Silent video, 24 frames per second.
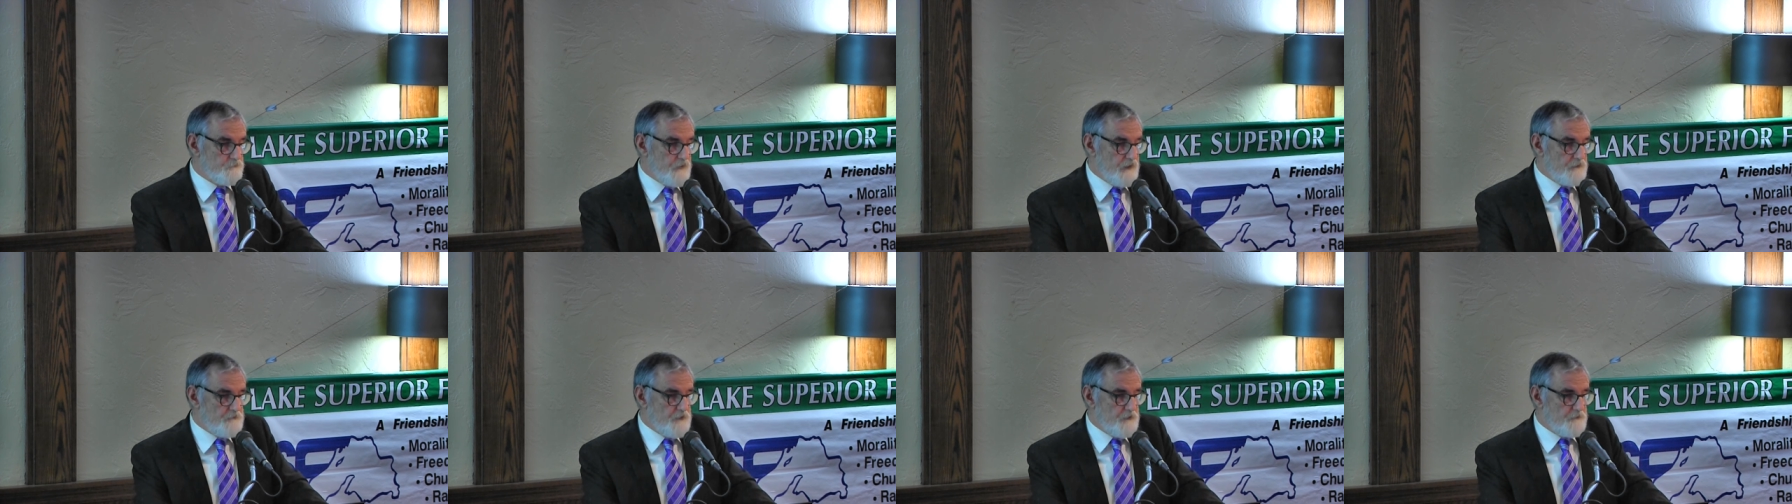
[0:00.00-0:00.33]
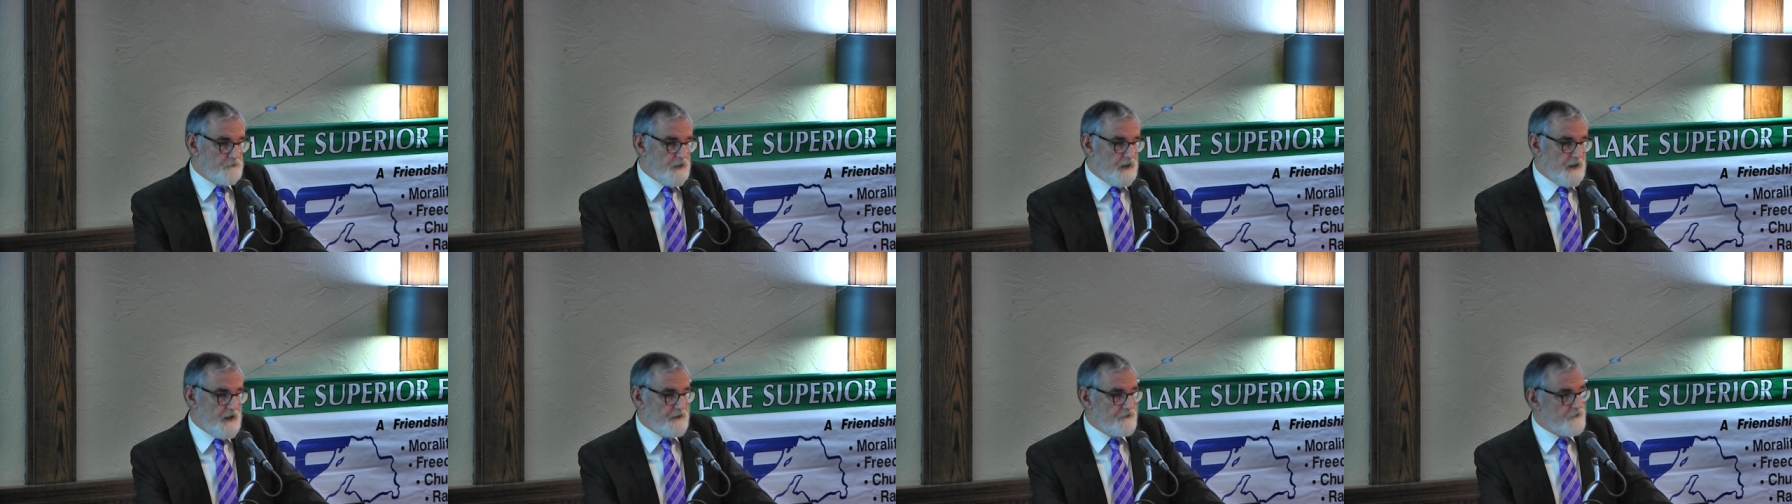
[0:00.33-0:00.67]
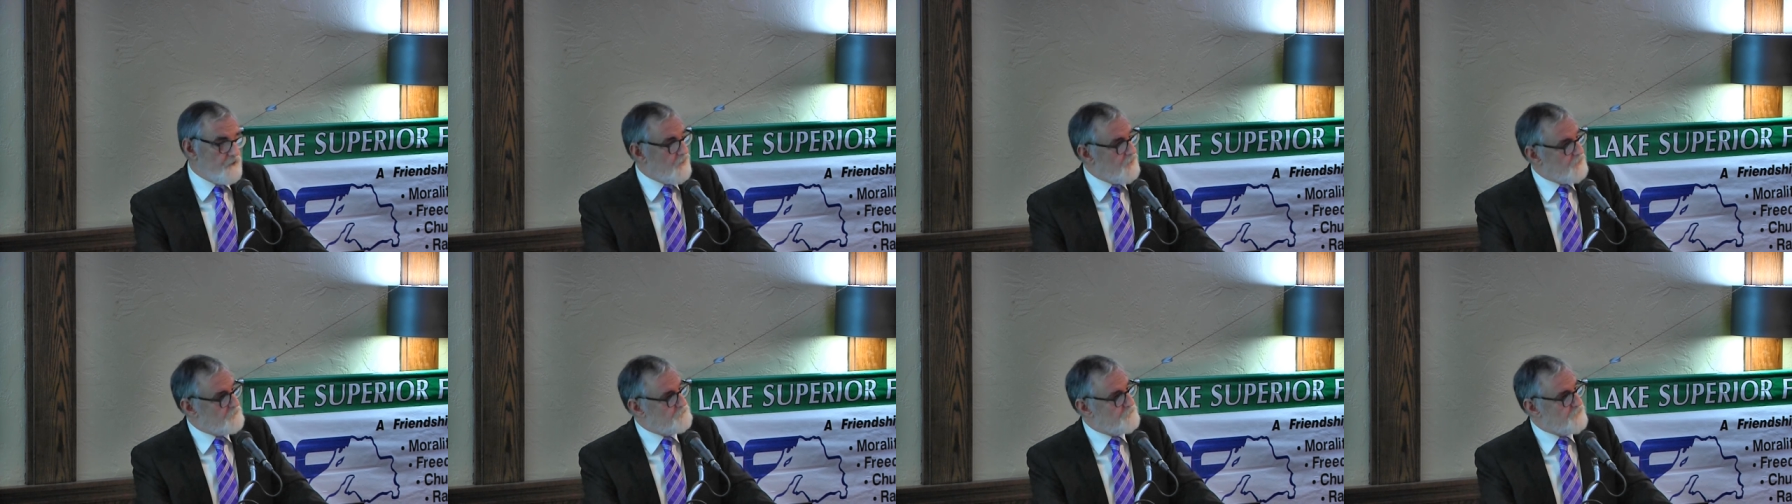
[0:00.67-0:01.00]
Have you ever had
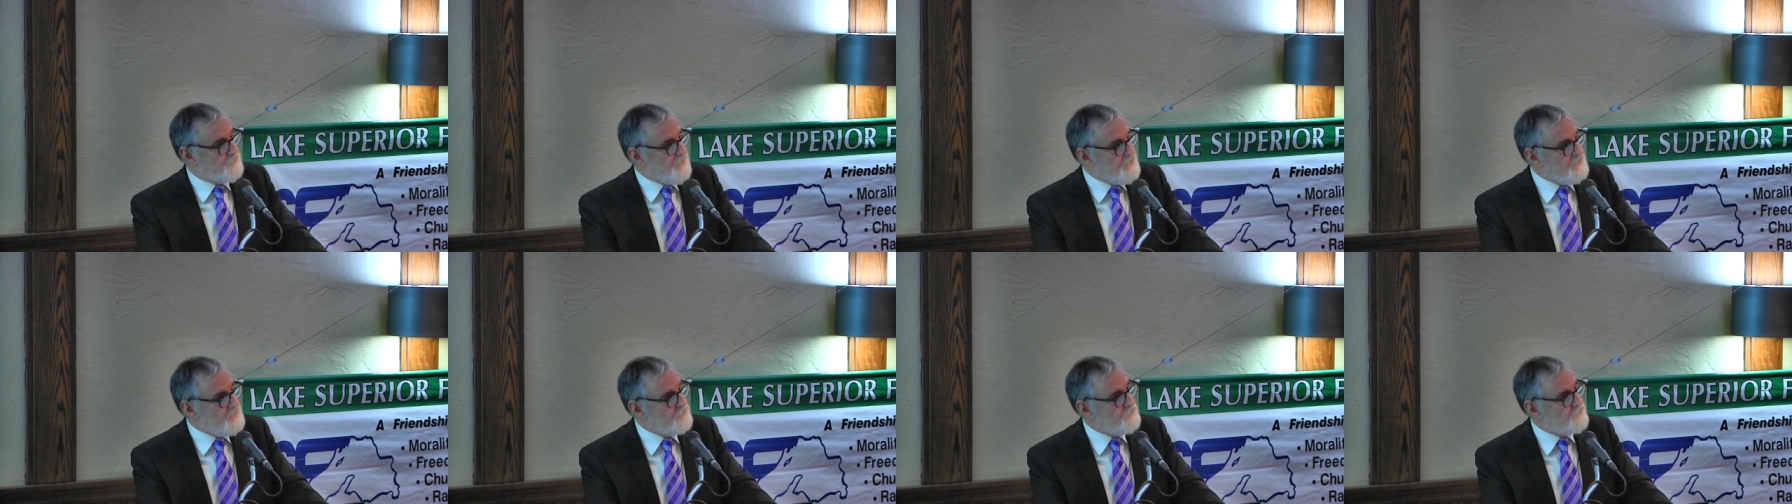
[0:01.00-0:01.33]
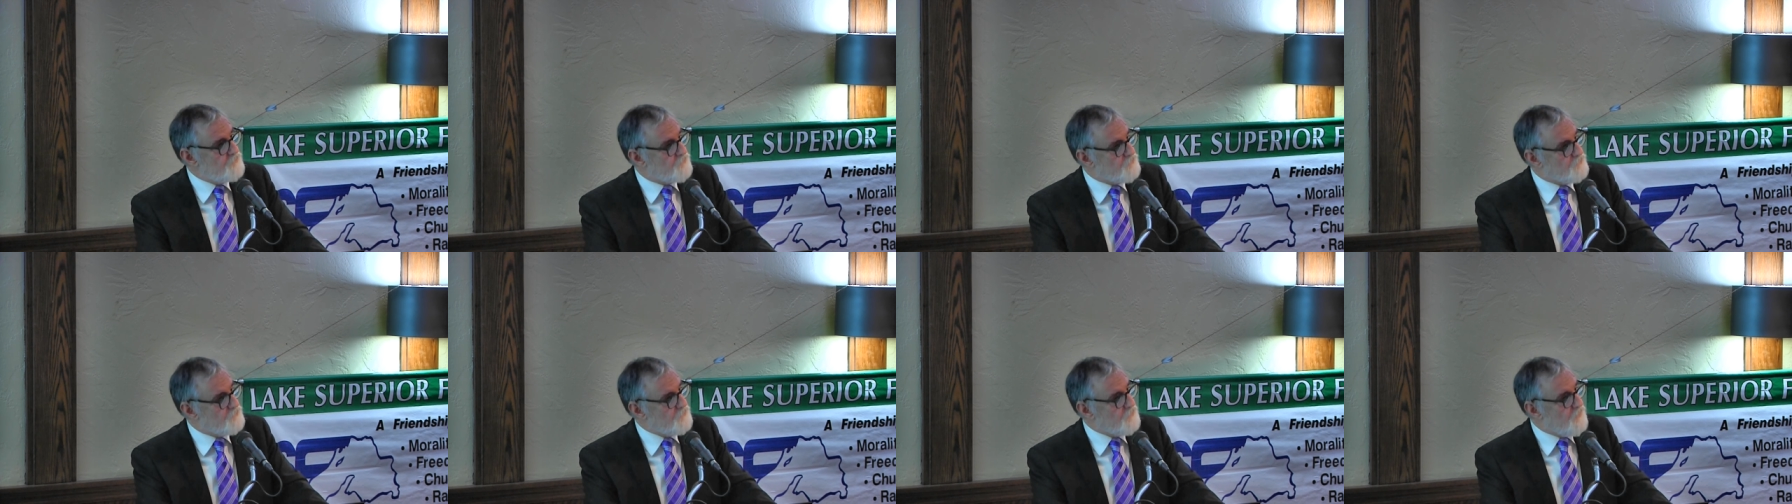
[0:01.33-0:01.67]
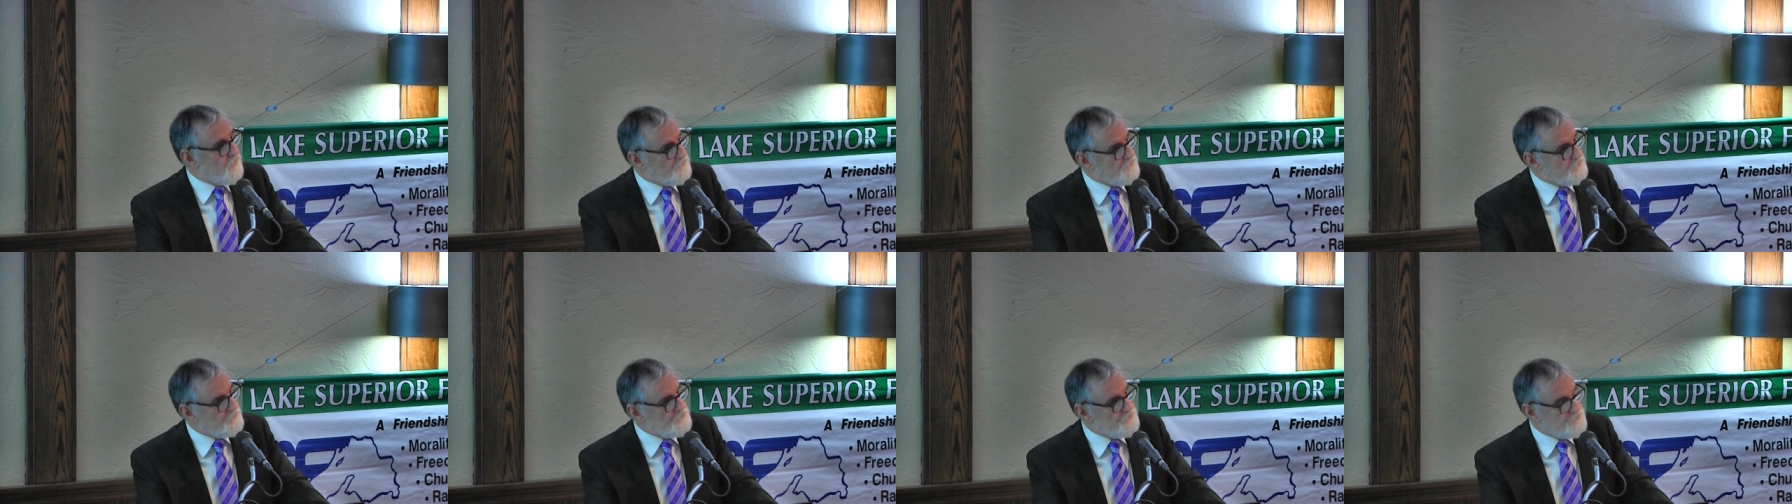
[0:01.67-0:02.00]
to update your
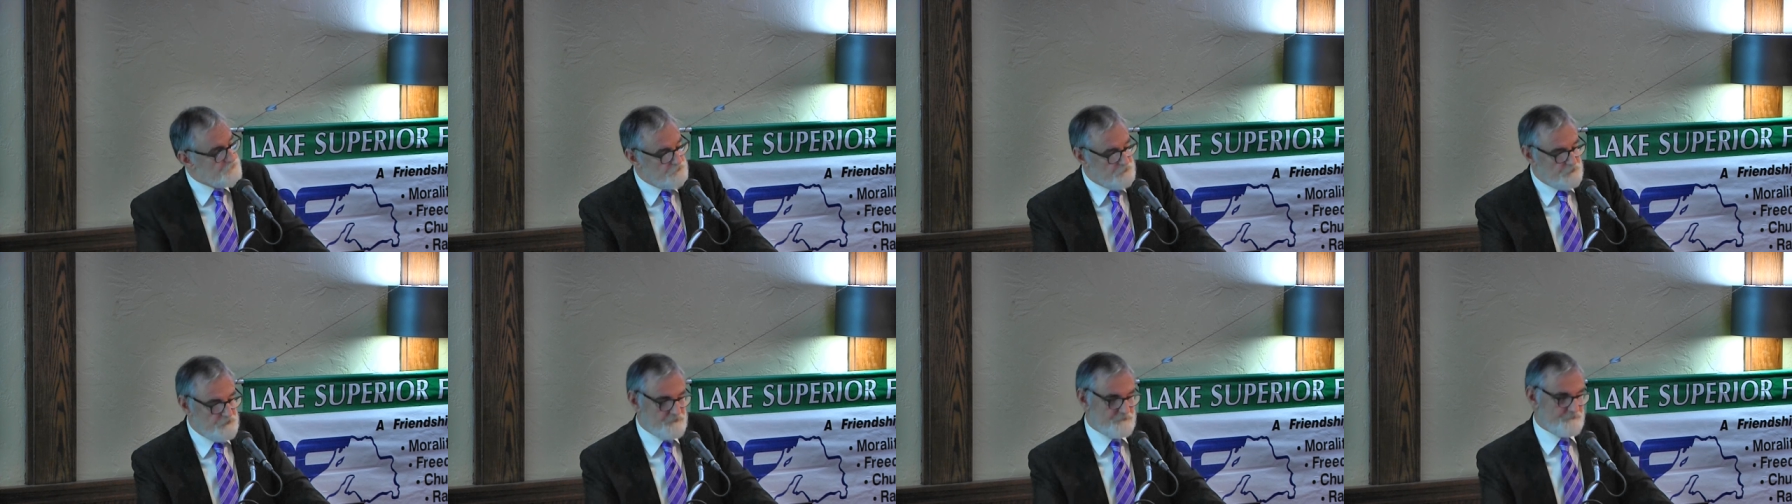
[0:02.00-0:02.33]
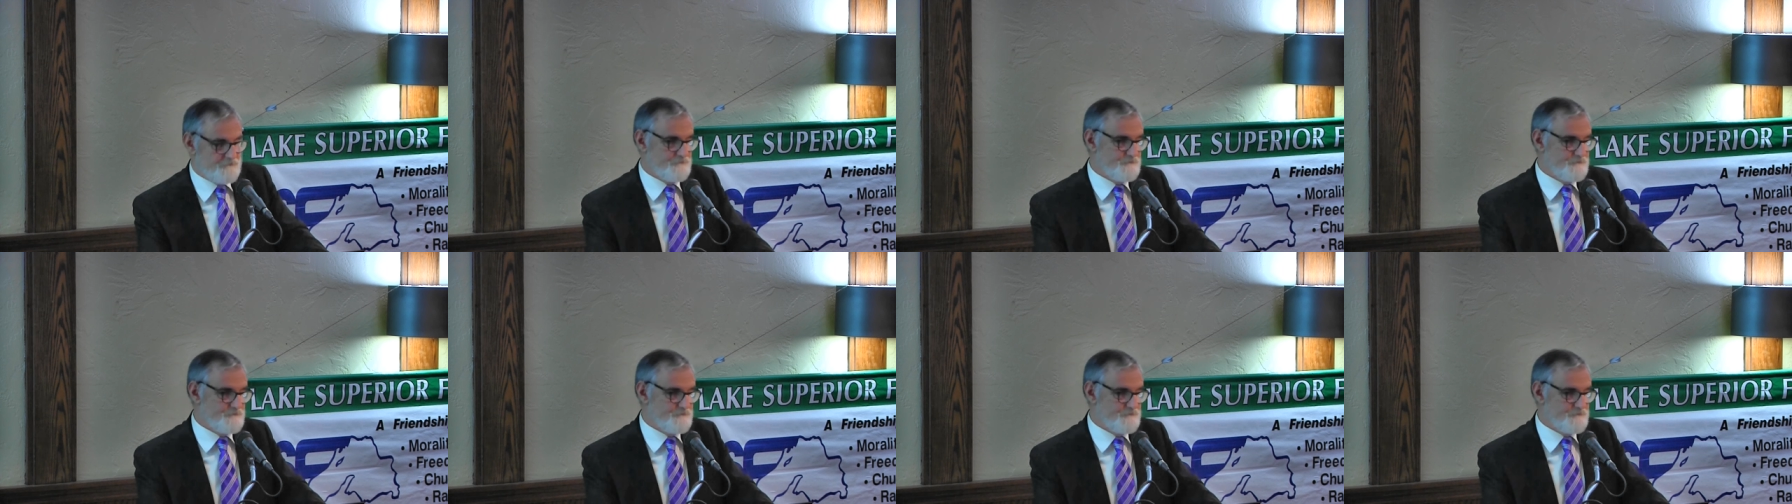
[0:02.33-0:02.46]
knowledge?